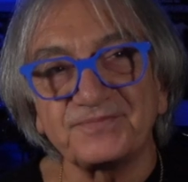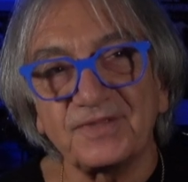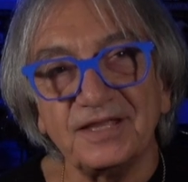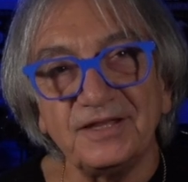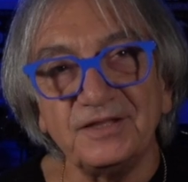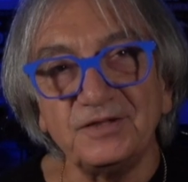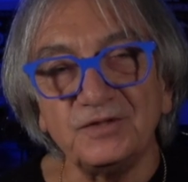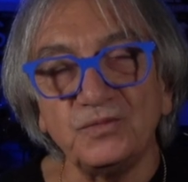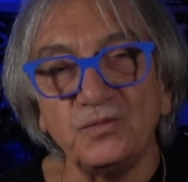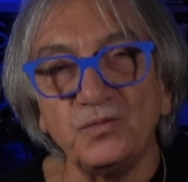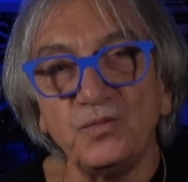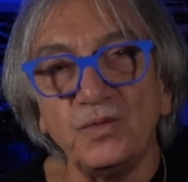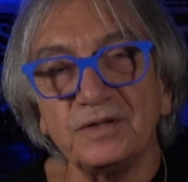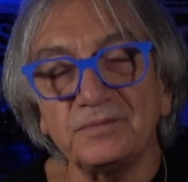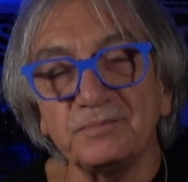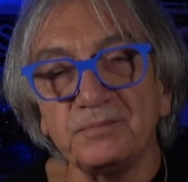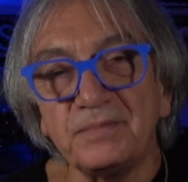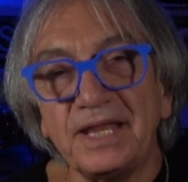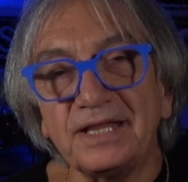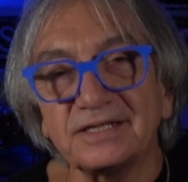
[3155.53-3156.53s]
You know,
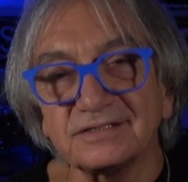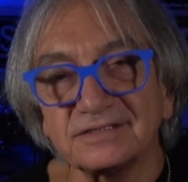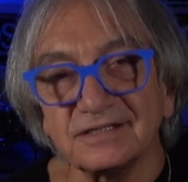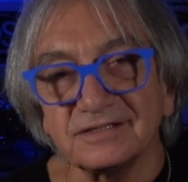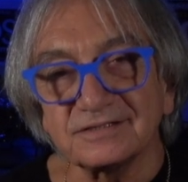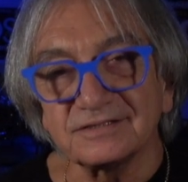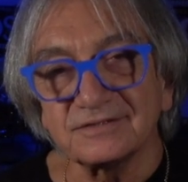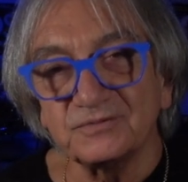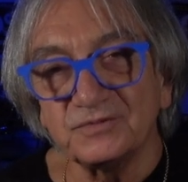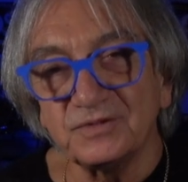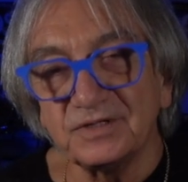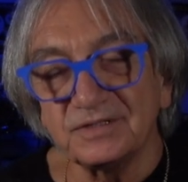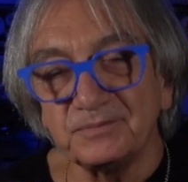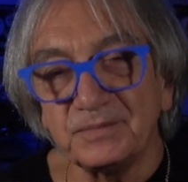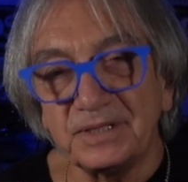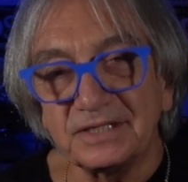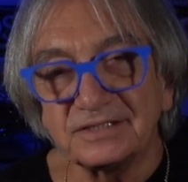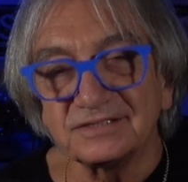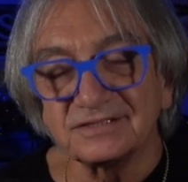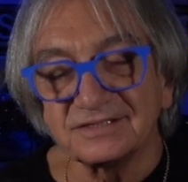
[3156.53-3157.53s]
what makes us, what
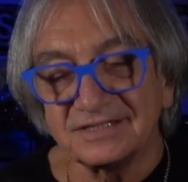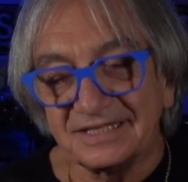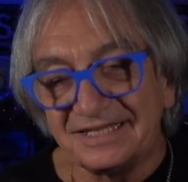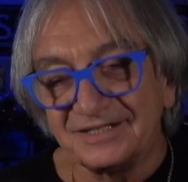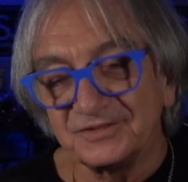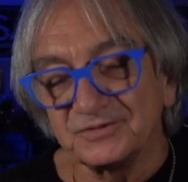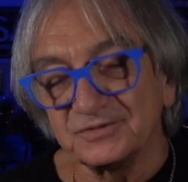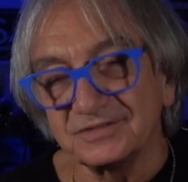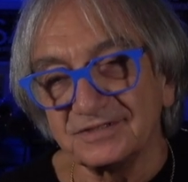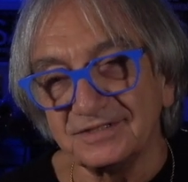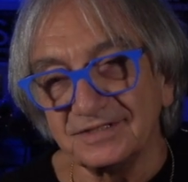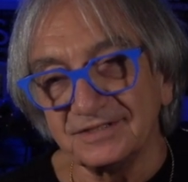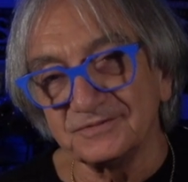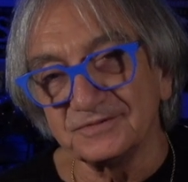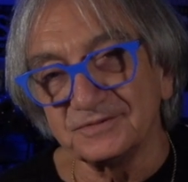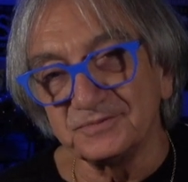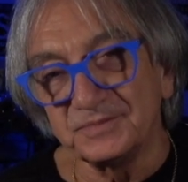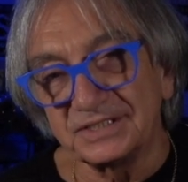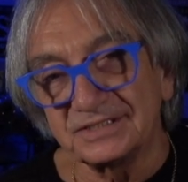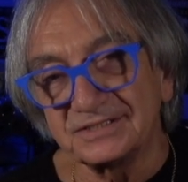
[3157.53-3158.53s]
makes us interesting,
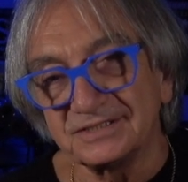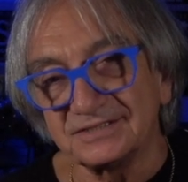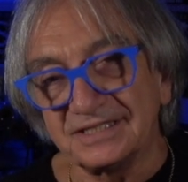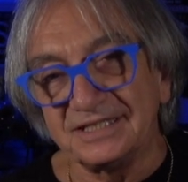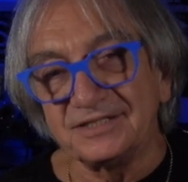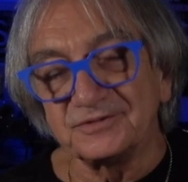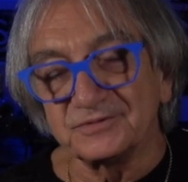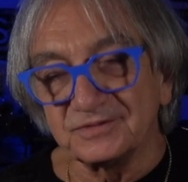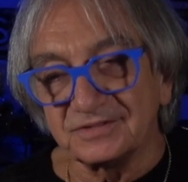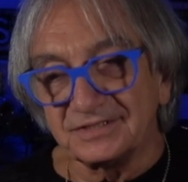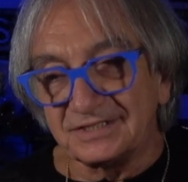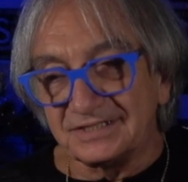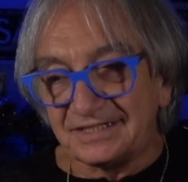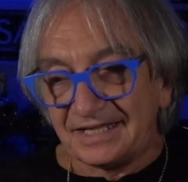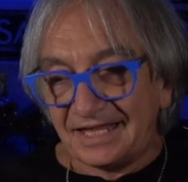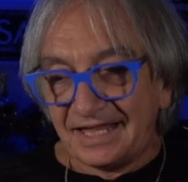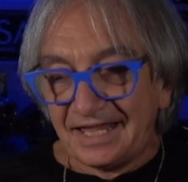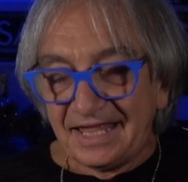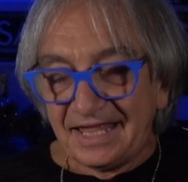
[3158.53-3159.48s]
what makes us interested,